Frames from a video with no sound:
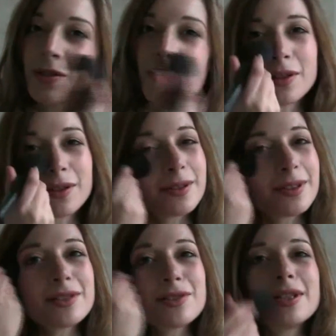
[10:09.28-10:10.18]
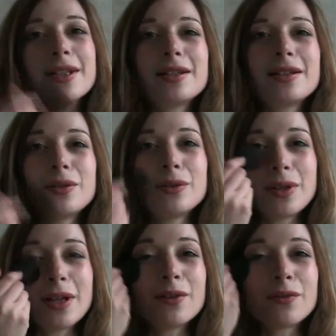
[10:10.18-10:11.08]
put this on literally
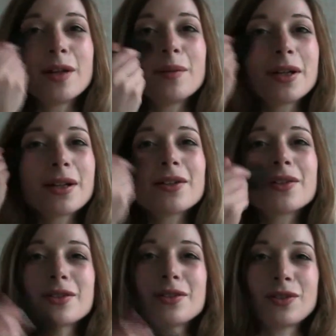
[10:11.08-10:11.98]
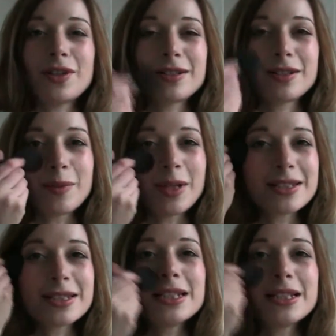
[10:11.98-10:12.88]
all over, but concentrating on my
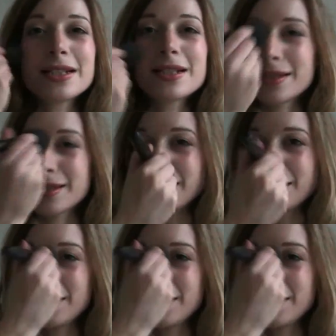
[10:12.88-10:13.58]
cheeks,